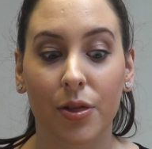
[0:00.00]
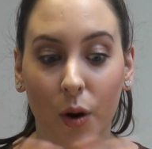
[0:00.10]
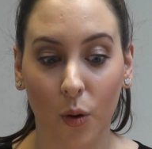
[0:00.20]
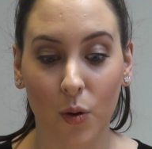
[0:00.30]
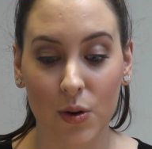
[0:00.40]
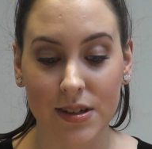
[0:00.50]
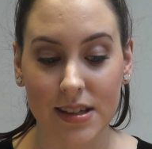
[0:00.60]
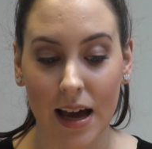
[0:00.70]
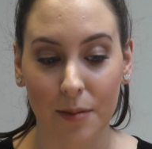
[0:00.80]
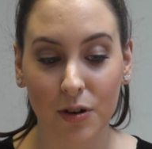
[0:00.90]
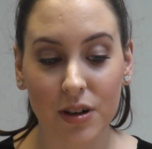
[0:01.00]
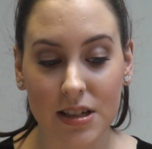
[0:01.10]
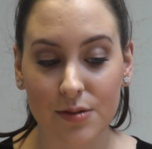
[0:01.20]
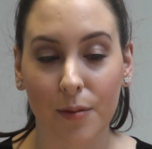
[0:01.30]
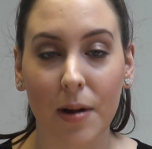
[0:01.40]
those
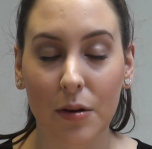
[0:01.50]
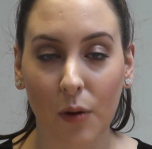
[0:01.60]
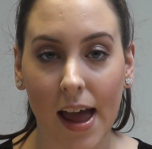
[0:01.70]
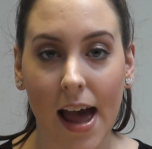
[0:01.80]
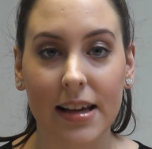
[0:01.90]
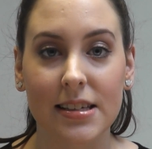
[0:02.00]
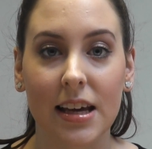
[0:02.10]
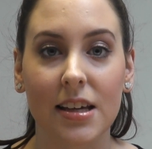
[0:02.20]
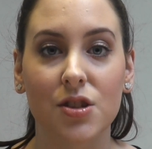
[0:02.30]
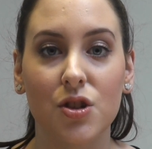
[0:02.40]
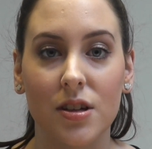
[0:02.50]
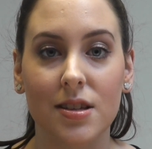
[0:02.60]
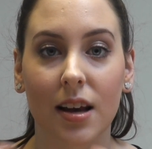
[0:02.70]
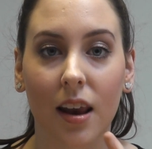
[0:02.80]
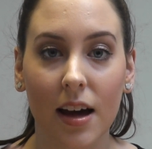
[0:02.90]
goodies from NYX is
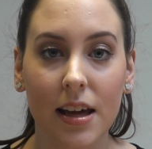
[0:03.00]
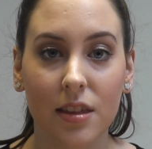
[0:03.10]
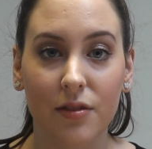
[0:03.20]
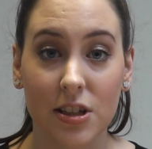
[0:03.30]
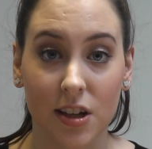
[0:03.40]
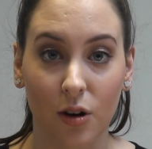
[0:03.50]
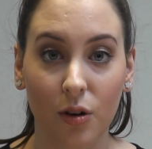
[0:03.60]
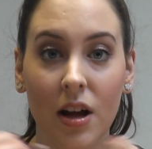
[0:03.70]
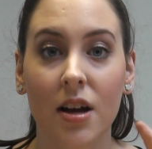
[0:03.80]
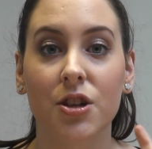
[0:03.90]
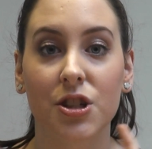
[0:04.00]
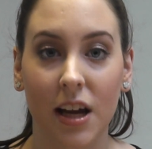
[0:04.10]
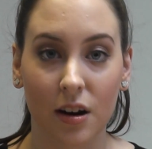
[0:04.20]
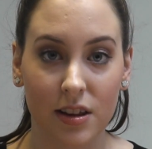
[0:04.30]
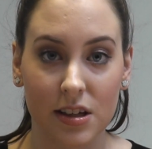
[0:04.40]
just like the video,
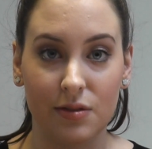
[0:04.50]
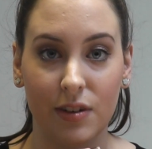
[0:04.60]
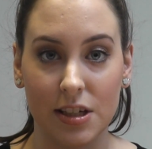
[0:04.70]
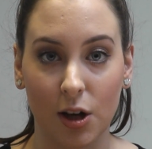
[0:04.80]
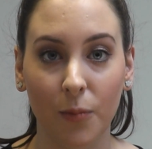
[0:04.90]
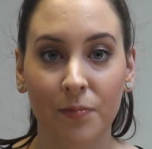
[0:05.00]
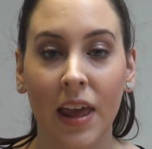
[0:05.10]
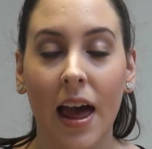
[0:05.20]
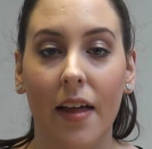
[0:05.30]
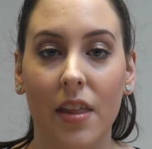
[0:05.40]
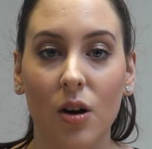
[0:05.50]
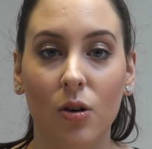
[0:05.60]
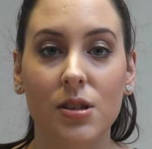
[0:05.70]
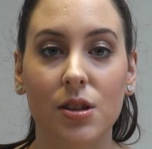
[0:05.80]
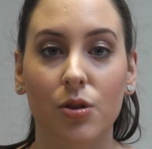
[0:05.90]
share this video, and then
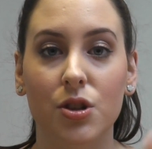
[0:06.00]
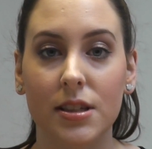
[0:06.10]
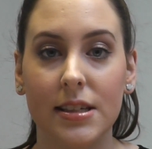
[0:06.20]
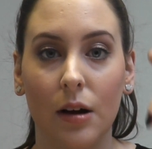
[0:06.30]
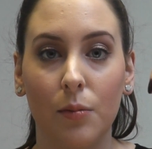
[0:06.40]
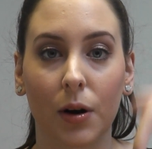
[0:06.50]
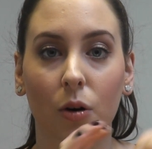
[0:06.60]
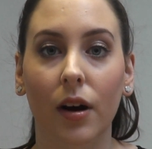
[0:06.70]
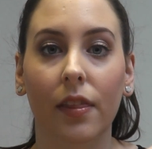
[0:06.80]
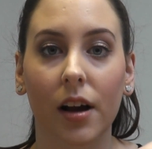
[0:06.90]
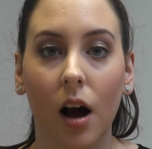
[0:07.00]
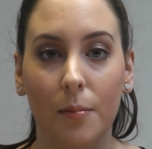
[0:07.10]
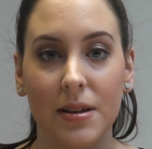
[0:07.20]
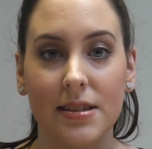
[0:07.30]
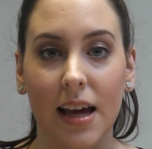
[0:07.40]
also just down below in the
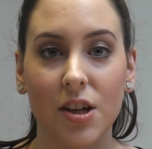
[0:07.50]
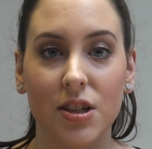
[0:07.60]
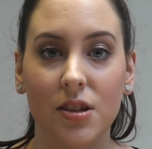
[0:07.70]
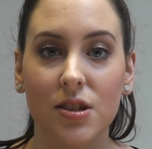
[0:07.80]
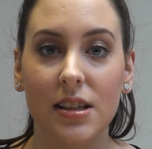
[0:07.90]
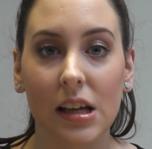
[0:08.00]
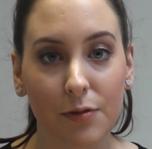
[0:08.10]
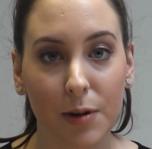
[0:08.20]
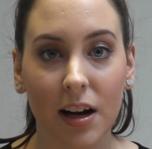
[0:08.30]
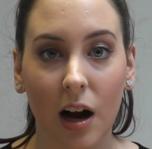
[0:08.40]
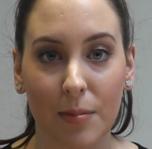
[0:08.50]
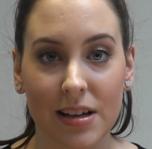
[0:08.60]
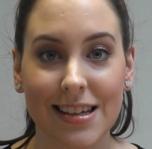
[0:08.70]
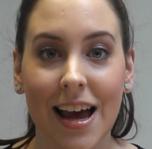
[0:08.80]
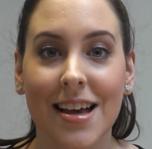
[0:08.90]
comments section, just leave me a
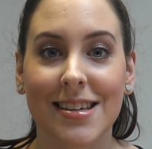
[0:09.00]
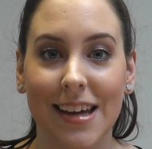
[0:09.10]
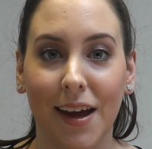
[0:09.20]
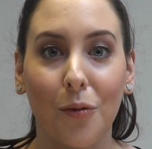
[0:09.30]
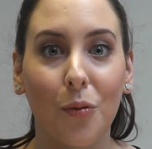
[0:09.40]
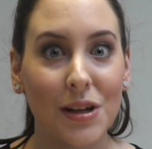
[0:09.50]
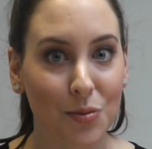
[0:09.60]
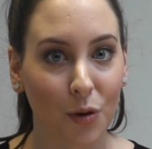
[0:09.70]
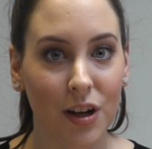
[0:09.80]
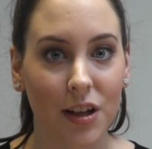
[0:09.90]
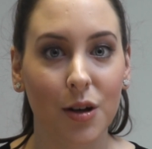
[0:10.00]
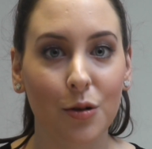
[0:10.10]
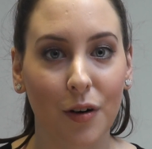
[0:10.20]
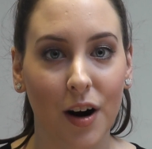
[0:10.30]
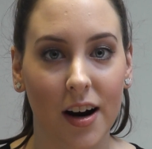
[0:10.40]
comment saying which one
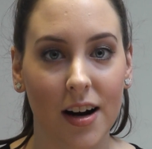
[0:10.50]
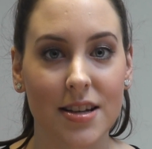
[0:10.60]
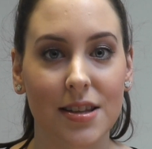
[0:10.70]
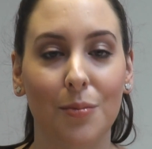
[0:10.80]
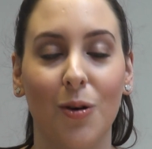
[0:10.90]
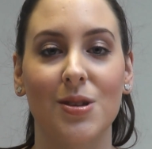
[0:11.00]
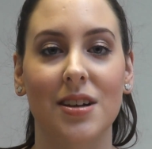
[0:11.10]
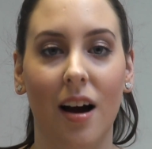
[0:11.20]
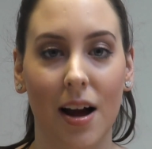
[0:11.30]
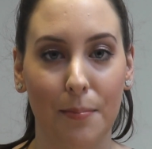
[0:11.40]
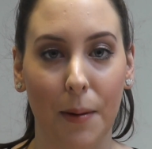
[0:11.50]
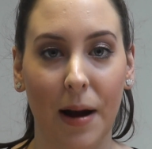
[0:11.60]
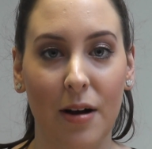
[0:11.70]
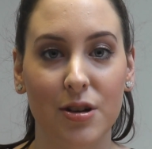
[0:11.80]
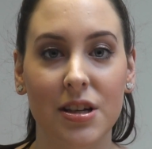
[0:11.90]
you've heard the most hype
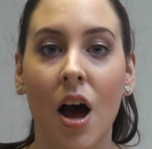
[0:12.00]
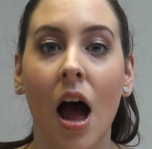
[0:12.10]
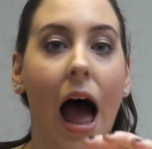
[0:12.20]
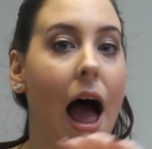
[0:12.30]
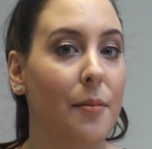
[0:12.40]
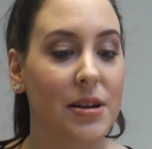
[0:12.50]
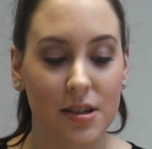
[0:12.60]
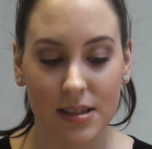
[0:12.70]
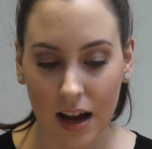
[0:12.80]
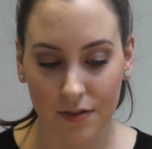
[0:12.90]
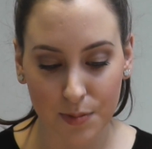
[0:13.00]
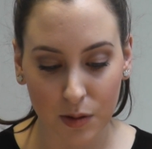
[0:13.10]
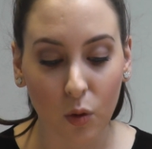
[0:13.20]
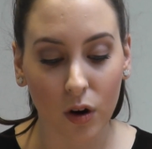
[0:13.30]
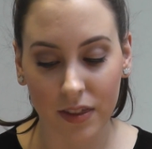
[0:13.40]
about. It doesn't have to
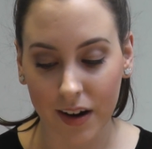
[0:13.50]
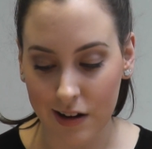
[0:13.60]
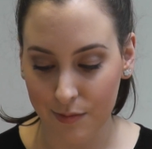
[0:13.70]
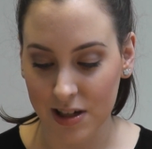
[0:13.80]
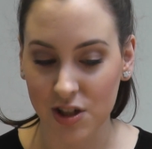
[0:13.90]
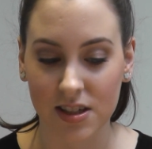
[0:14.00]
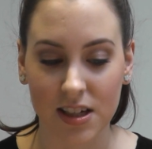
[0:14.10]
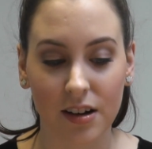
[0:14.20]
be one that I've mentioned